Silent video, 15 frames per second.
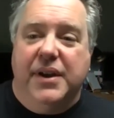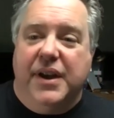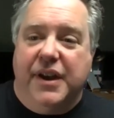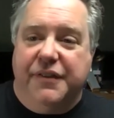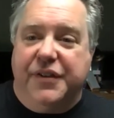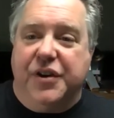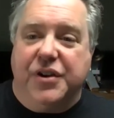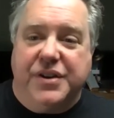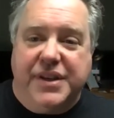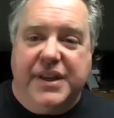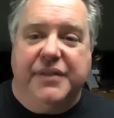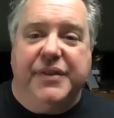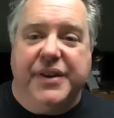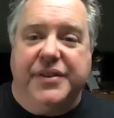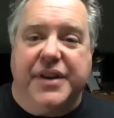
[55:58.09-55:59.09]
if you're a
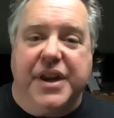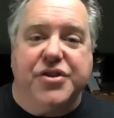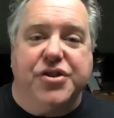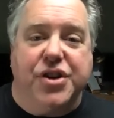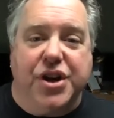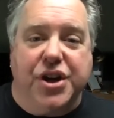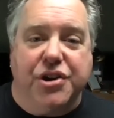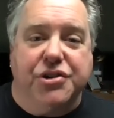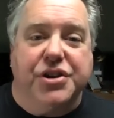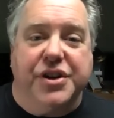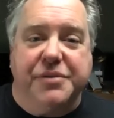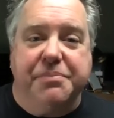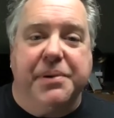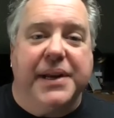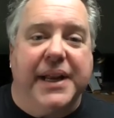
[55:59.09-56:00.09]
T V station and you're
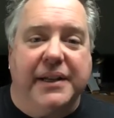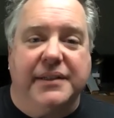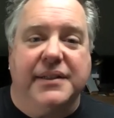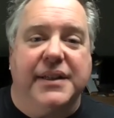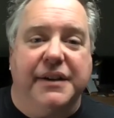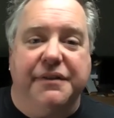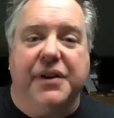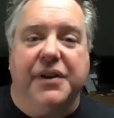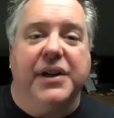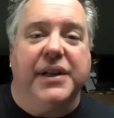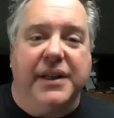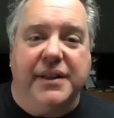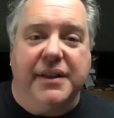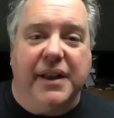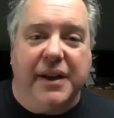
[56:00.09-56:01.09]
just putting out stuff on
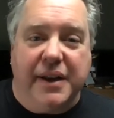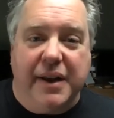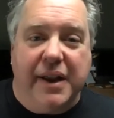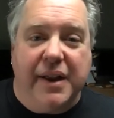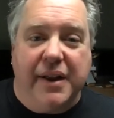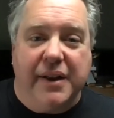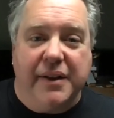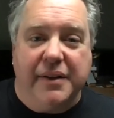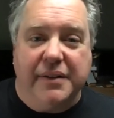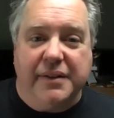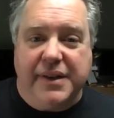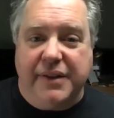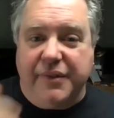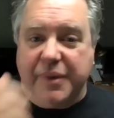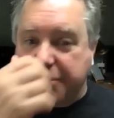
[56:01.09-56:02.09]
a, a, a
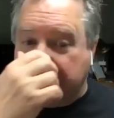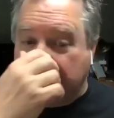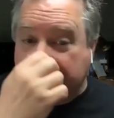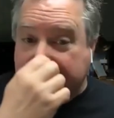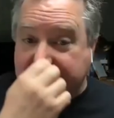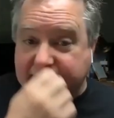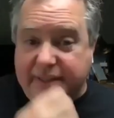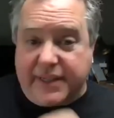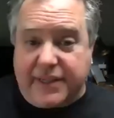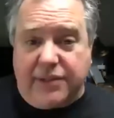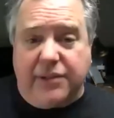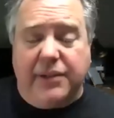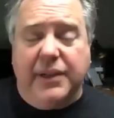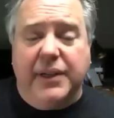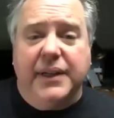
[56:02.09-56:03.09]
T V broadcast
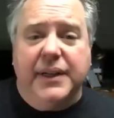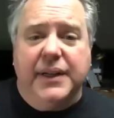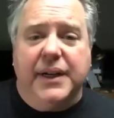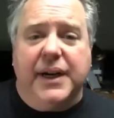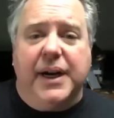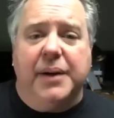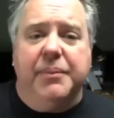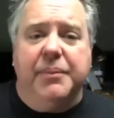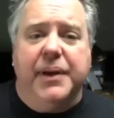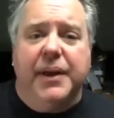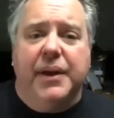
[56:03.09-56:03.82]
signal, um,